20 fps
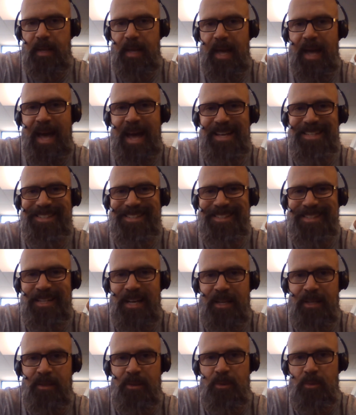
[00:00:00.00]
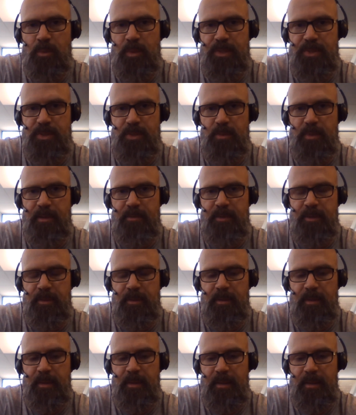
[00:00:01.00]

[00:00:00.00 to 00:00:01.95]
has none whatsoever.